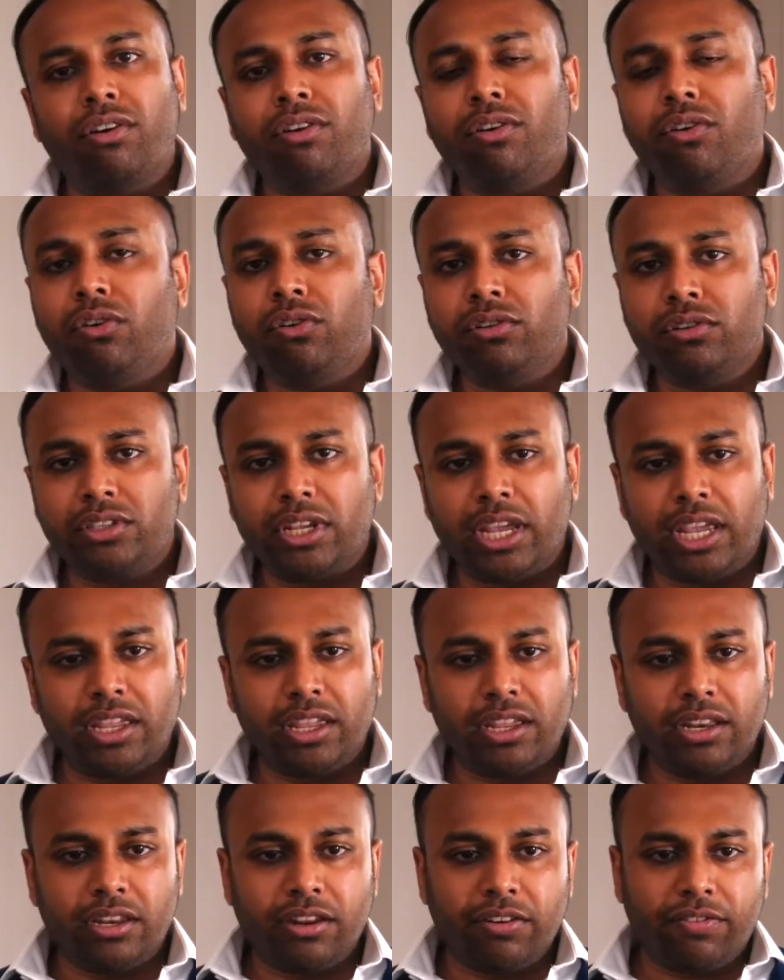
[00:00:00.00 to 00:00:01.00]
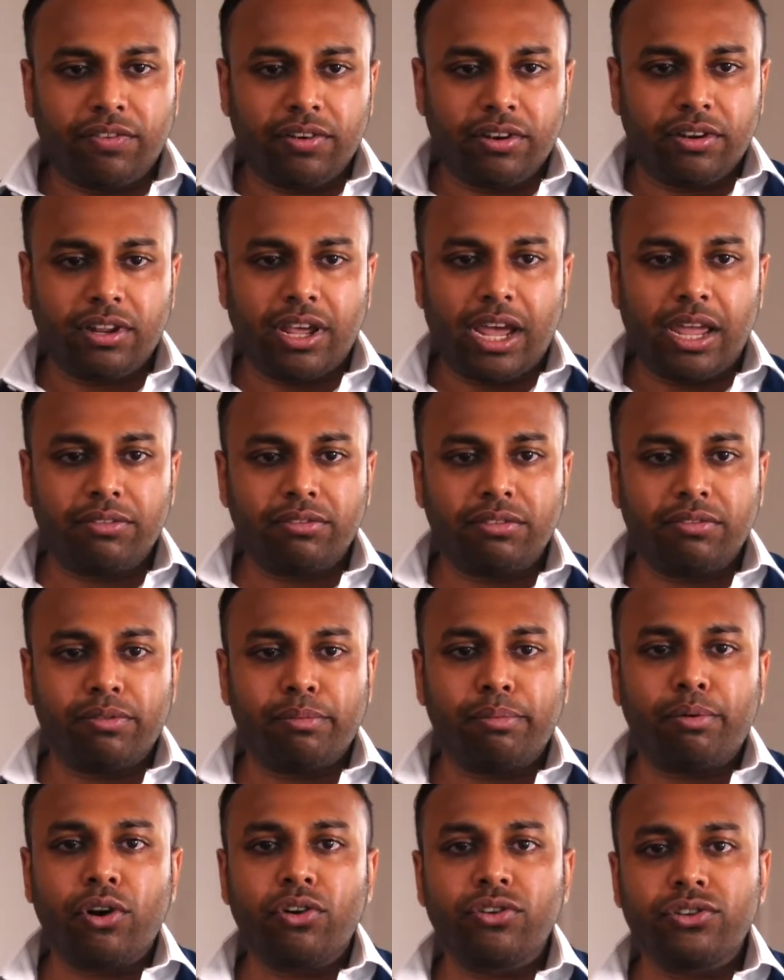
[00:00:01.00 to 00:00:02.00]
all taking different types of
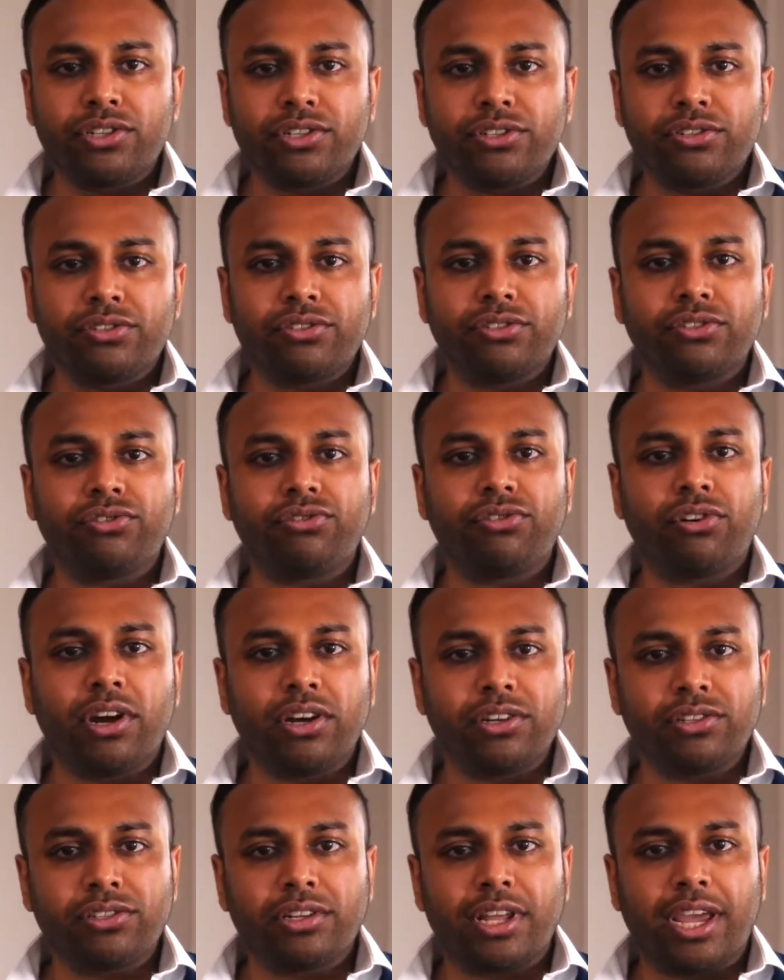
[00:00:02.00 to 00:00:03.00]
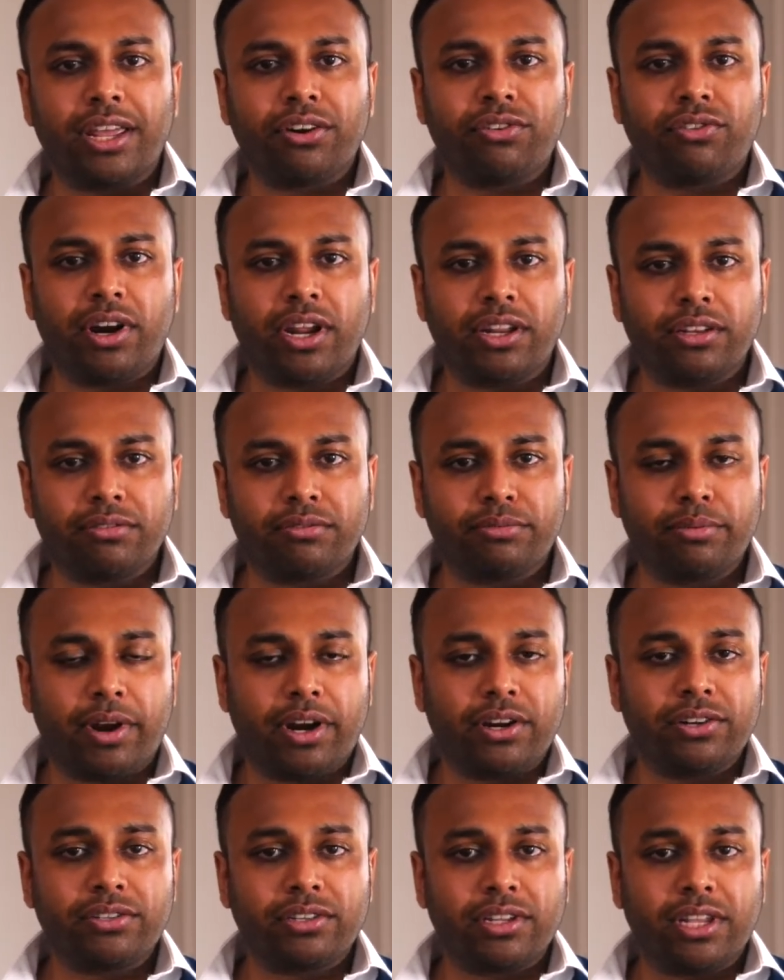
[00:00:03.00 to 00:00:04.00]
approaches to trust and
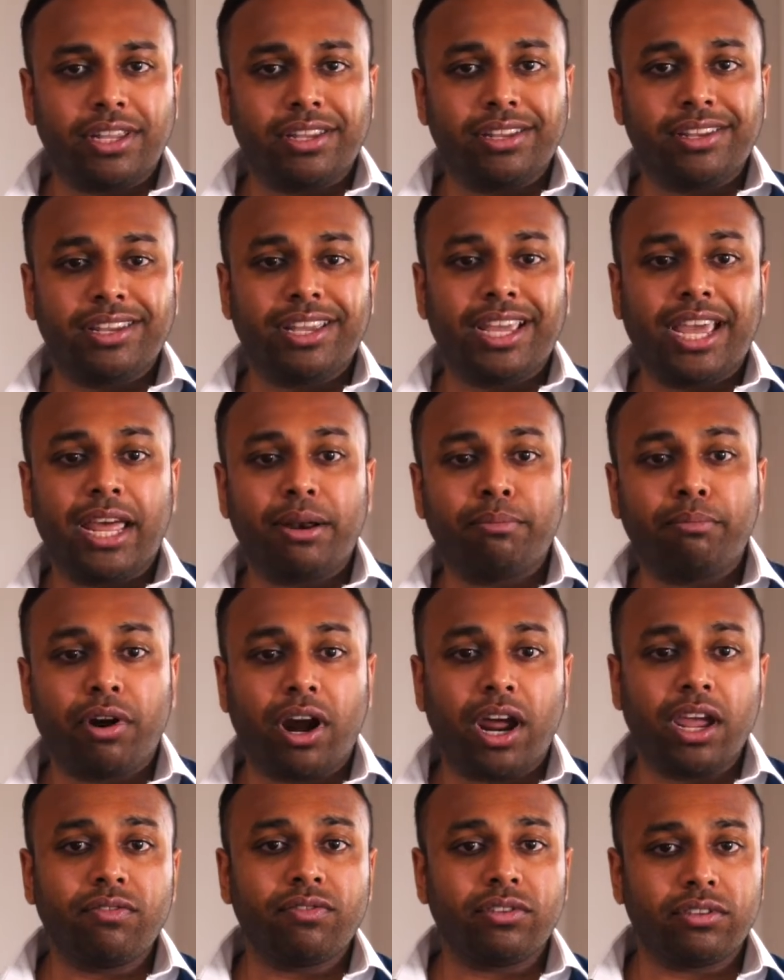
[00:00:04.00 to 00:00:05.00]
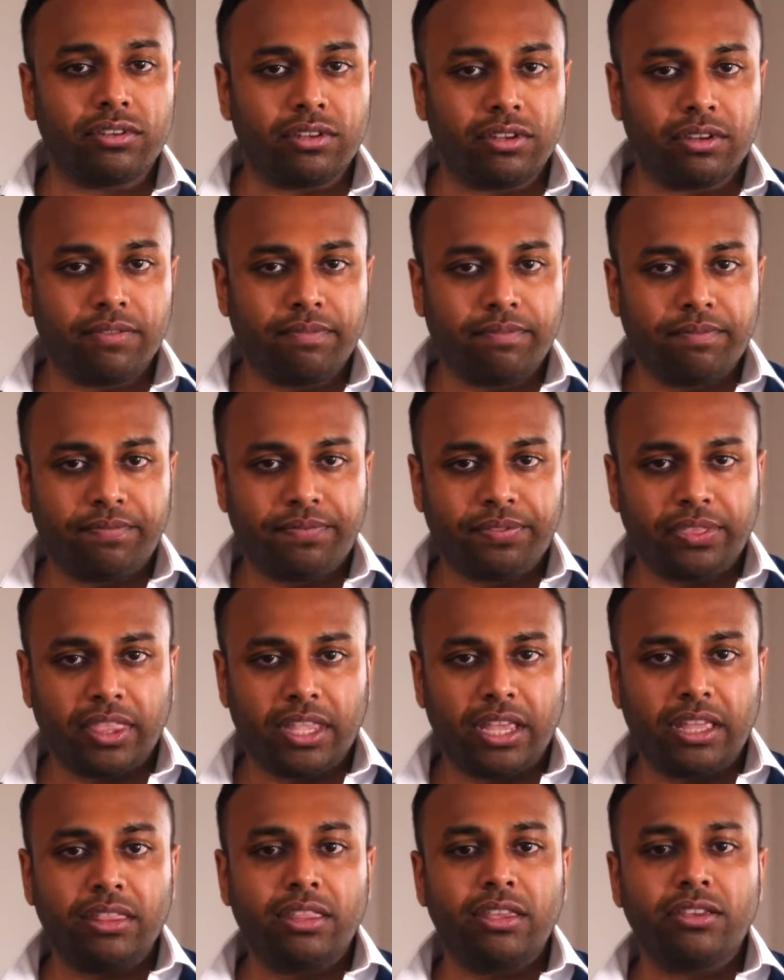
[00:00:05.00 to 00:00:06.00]
transparency and privacy.
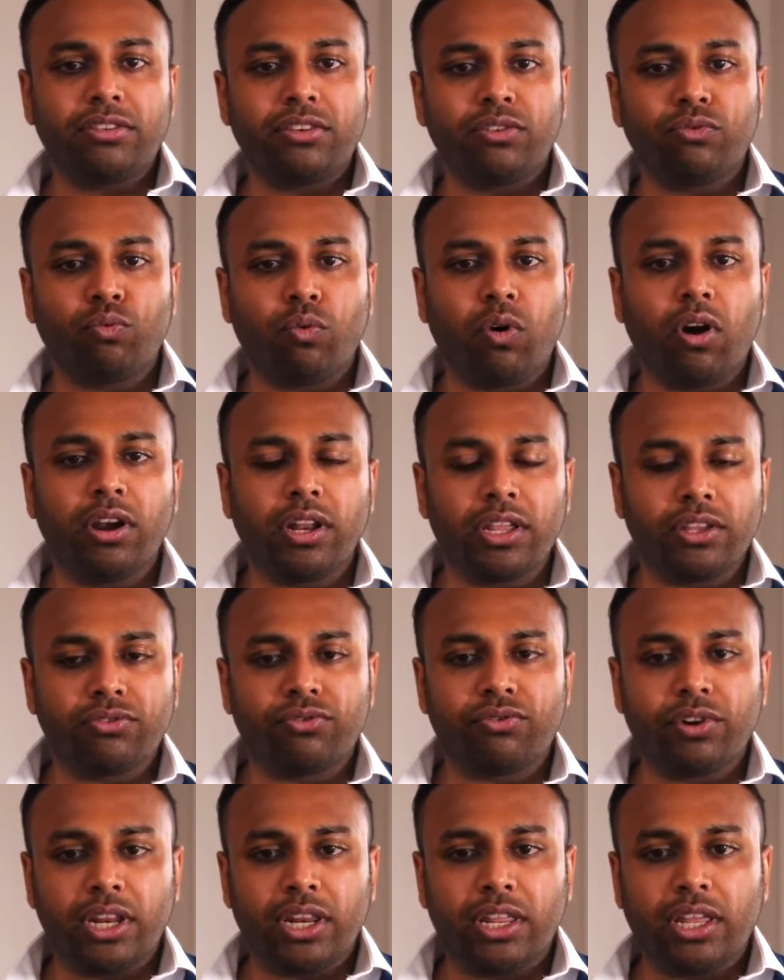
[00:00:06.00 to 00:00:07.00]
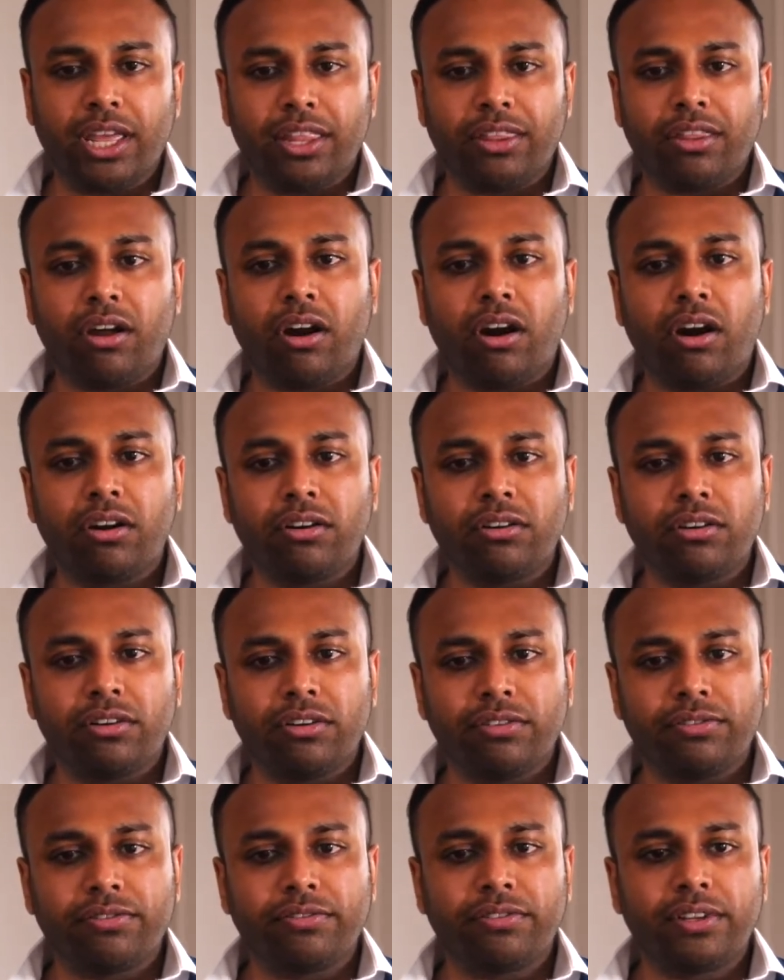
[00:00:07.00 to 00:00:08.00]
And this is what is really at the heart
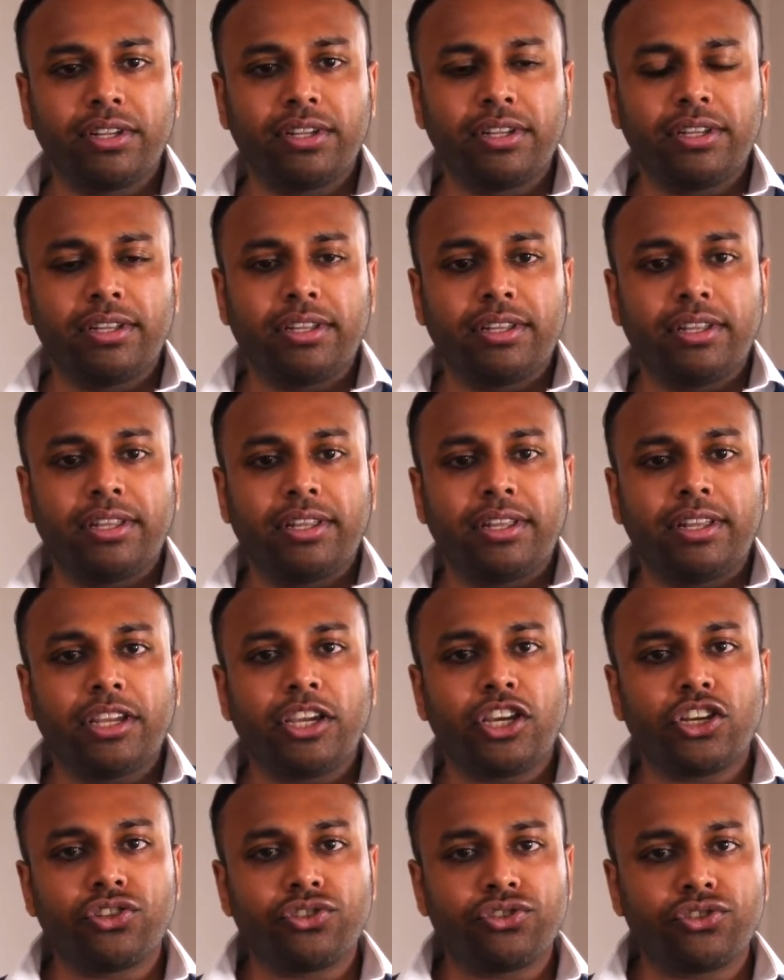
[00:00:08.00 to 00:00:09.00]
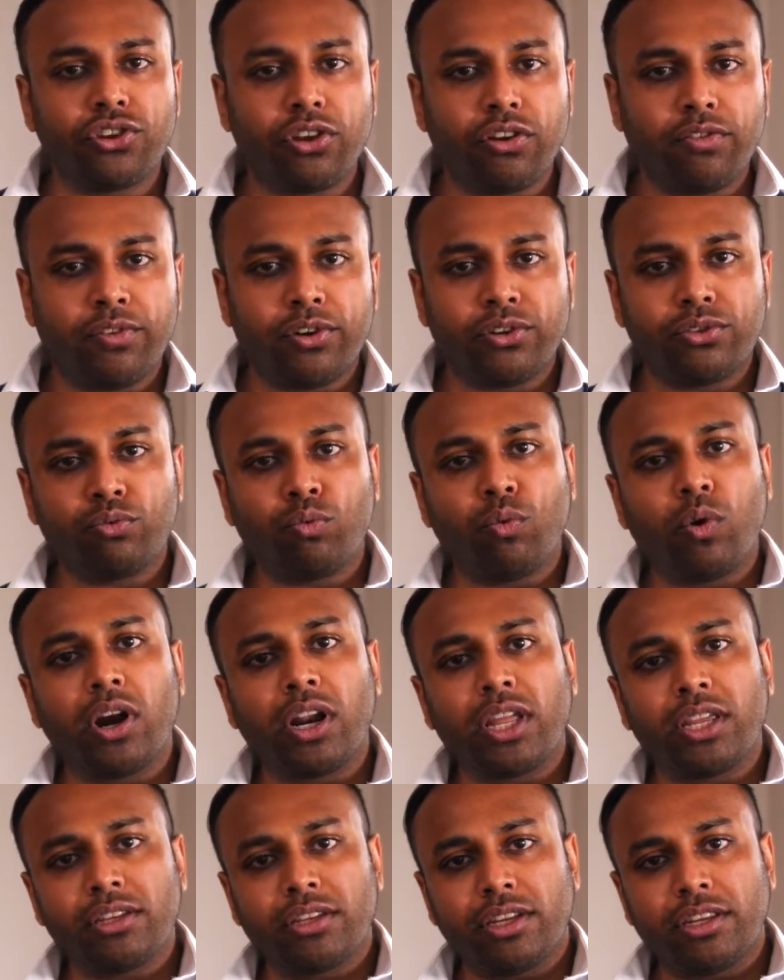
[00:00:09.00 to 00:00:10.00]
of consumers
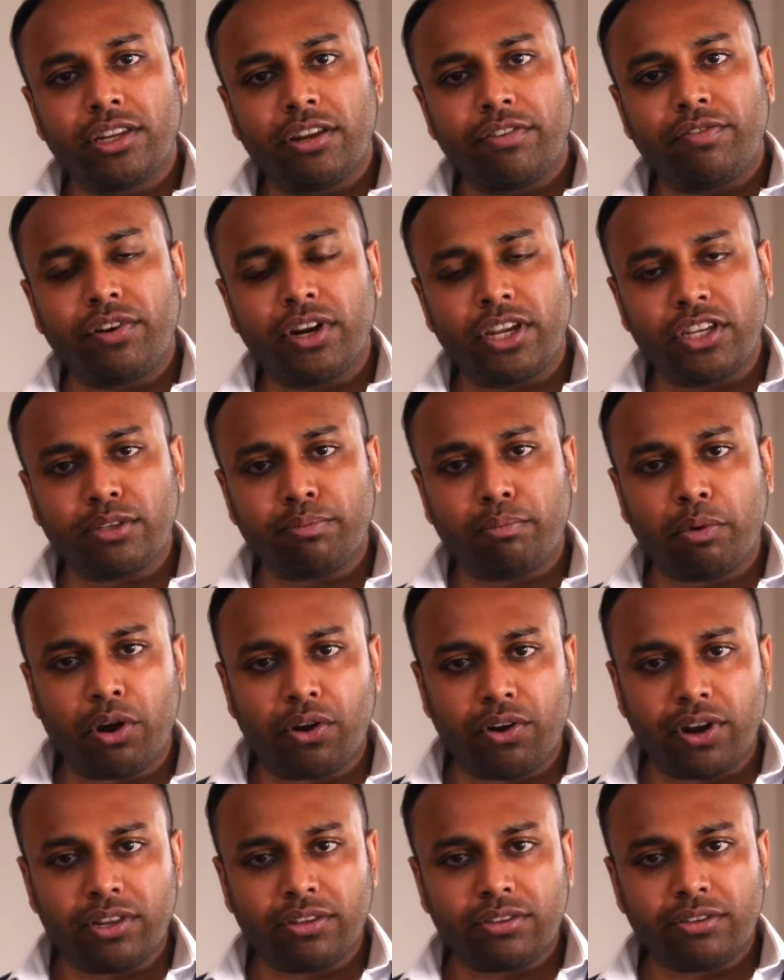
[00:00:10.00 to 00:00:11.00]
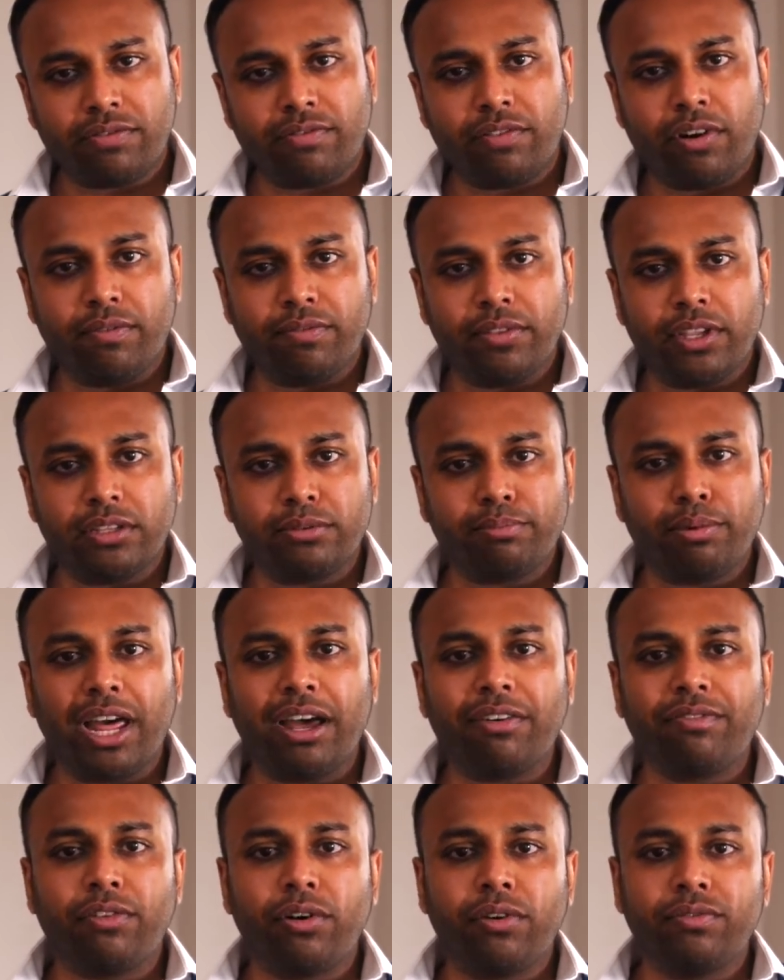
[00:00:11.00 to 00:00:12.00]
wanting a different experience from these
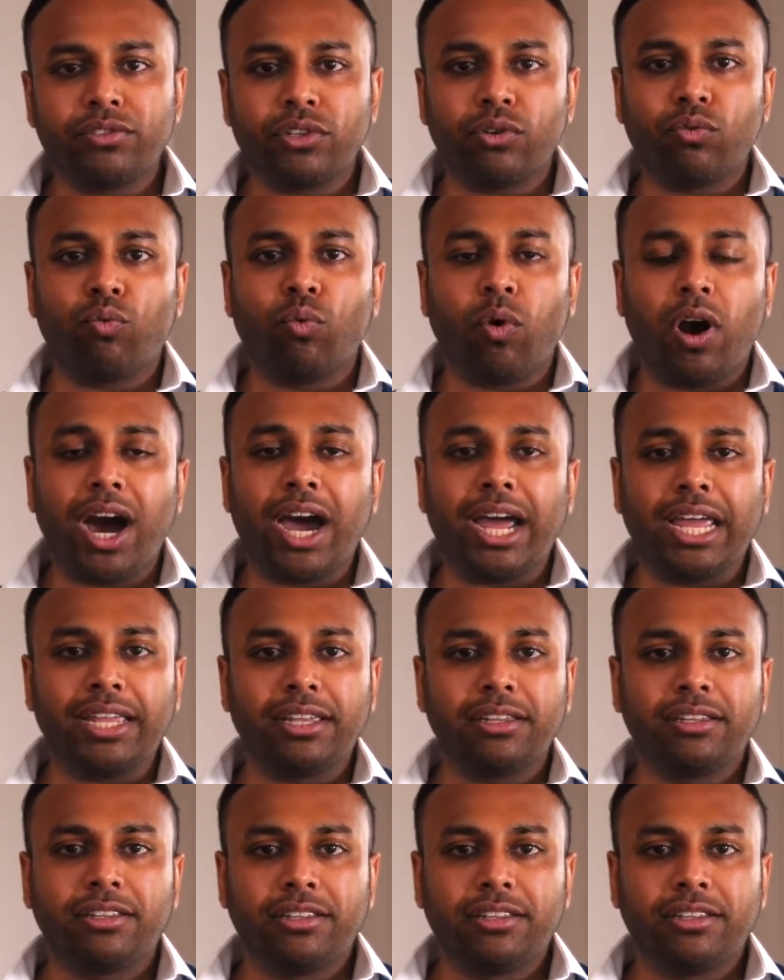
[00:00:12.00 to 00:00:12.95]
platforms, and why